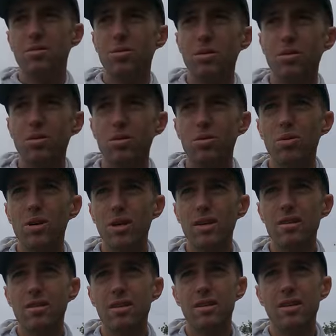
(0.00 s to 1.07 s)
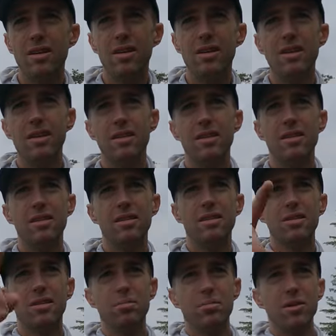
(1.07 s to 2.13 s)
We'll go quiet.
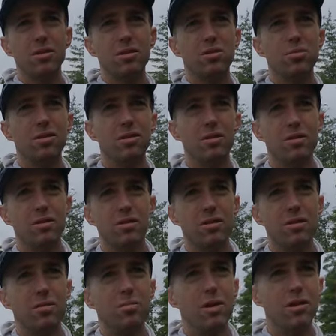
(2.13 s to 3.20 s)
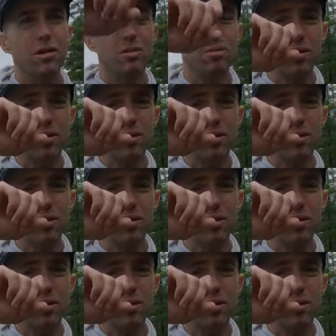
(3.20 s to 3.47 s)
Up there's where I saw the bear,